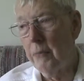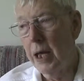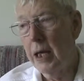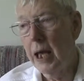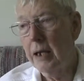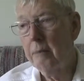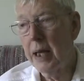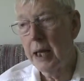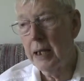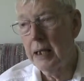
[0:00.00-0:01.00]
they had a
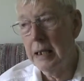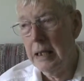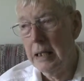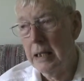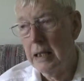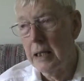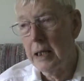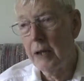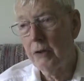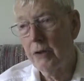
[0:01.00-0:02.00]
man
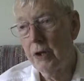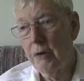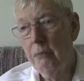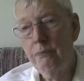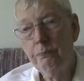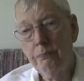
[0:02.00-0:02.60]
that